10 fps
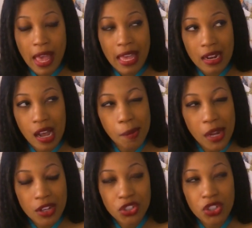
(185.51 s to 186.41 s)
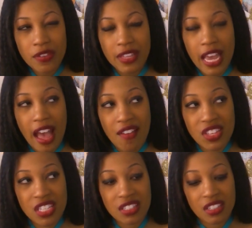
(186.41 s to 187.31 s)
And I'm not sure if they had
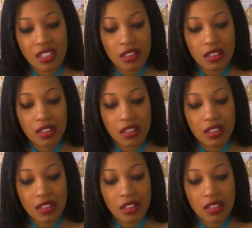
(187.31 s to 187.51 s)
this